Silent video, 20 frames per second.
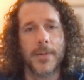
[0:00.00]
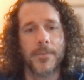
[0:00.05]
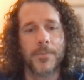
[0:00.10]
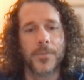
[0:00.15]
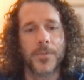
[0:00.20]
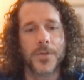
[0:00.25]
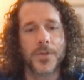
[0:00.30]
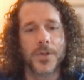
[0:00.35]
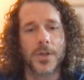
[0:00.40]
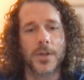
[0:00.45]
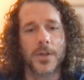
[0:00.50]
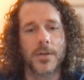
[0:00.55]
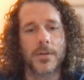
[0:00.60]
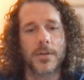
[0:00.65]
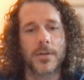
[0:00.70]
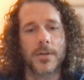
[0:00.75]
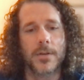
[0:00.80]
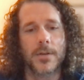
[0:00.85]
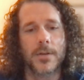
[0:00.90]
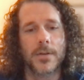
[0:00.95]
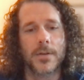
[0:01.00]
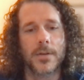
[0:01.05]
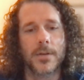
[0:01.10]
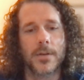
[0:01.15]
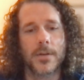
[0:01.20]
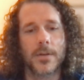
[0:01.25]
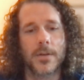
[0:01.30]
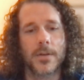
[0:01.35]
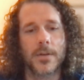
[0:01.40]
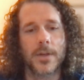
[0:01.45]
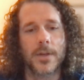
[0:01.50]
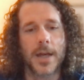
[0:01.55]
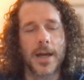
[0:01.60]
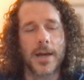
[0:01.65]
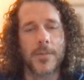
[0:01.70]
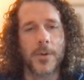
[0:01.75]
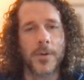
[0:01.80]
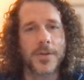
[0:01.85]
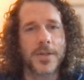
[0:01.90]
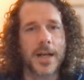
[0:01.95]
So the
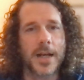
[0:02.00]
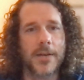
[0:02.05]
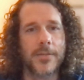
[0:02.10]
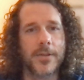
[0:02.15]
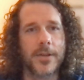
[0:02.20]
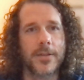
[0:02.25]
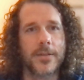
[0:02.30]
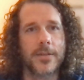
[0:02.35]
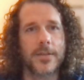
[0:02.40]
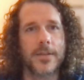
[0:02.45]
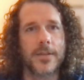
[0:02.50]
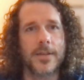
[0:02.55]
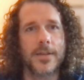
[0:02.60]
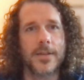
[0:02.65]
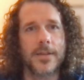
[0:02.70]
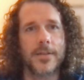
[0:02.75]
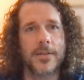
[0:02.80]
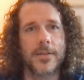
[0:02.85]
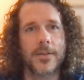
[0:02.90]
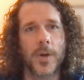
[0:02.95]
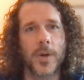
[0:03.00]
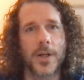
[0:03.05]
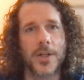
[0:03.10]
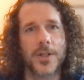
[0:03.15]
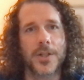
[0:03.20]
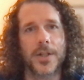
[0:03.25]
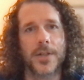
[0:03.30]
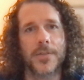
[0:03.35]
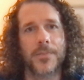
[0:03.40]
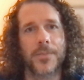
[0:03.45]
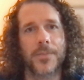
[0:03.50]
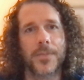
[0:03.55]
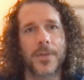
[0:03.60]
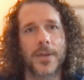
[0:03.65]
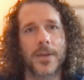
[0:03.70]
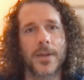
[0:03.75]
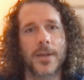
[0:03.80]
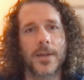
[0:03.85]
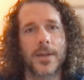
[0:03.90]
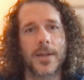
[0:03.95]
most obvious question
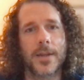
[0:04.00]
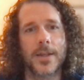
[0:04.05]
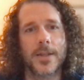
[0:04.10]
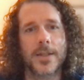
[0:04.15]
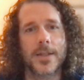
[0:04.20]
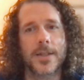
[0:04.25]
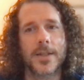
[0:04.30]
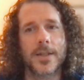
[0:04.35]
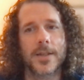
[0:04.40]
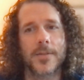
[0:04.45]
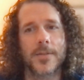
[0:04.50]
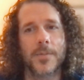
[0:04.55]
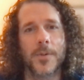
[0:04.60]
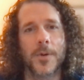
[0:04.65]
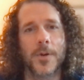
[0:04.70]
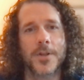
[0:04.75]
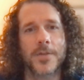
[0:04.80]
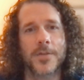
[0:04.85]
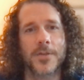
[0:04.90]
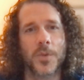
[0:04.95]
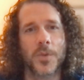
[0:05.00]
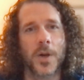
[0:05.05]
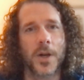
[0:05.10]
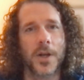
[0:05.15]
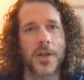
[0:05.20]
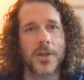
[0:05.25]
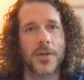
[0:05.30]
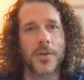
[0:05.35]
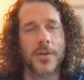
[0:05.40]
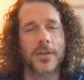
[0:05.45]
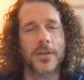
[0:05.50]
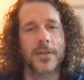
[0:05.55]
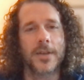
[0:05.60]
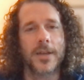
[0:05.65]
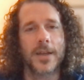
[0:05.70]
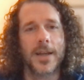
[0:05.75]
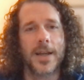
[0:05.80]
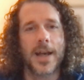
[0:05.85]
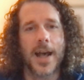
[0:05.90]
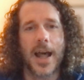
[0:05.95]
that most of us want to do is,
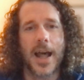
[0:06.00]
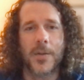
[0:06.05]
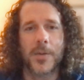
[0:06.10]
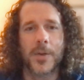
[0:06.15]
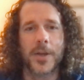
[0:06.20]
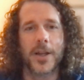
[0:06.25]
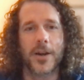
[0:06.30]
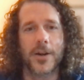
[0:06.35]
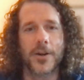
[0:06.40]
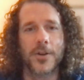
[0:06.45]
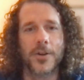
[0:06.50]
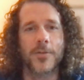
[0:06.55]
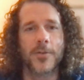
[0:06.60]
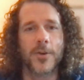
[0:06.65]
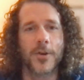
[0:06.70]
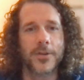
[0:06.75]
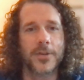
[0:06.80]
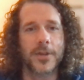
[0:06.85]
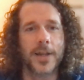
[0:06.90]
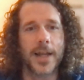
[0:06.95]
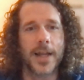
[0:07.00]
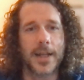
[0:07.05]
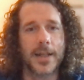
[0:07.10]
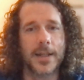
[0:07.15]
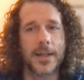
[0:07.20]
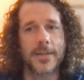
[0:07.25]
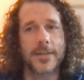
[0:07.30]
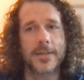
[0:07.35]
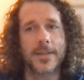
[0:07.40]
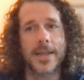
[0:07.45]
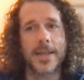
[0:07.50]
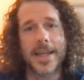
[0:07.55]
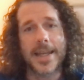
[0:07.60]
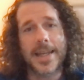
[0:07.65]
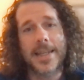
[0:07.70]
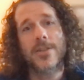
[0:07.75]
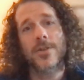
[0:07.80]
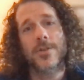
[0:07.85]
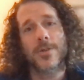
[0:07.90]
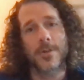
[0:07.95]
how do we get our universal analytics
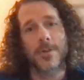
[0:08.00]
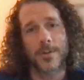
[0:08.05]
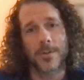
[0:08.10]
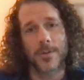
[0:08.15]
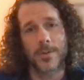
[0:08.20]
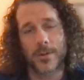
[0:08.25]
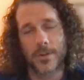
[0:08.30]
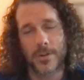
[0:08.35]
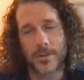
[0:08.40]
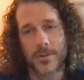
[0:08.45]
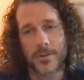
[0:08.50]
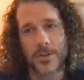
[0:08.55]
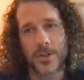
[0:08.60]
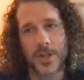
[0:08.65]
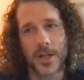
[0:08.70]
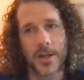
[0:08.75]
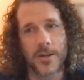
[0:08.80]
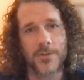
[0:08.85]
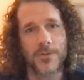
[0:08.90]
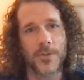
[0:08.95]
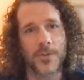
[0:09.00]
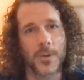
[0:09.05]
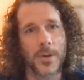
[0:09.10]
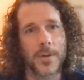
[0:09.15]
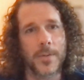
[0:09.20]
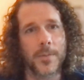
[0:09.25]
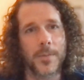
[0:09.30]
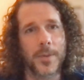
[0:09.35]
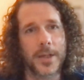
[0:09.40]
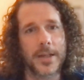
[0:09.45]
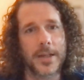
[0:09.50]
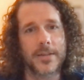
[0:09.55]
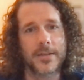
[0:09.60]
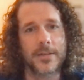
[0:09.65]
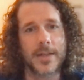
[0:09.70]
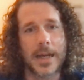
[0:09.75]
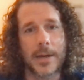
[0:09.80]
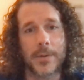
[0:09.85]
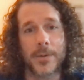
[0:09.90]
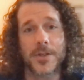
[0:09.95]
into GA4? Because
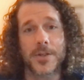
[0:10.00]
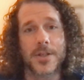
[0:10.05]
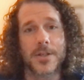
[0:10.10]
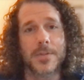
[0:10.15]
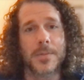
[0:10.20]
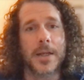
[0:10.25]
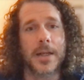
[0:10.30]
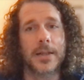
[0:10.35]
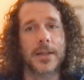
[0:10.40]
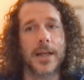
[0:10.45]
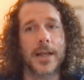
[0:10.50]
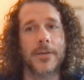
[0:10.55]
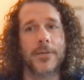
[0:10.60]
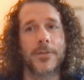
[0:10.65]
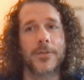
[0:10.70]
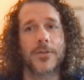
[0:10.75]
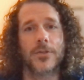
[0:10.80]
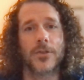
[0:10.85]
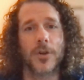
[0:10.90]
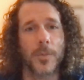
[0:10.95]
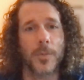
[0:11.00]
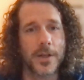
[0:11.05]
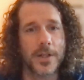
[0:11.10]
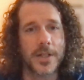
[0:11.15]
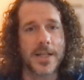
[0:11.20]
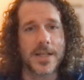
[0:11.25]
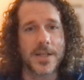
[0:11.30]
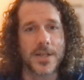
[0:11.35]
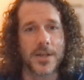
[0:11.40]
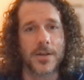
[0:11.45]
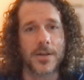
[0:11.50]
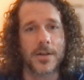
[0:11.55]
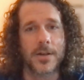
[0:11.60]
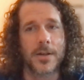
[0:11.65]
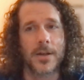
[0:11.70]
that would just make life so much easier